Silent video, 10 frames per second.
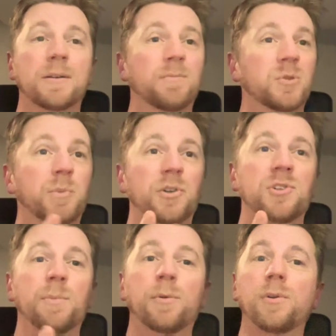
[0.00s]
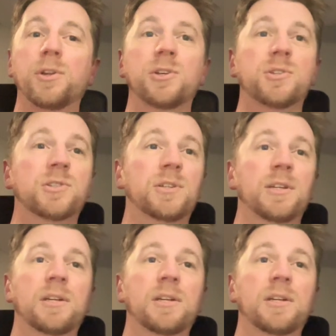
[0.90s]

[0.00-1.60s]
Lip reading: It's pretty simple. You just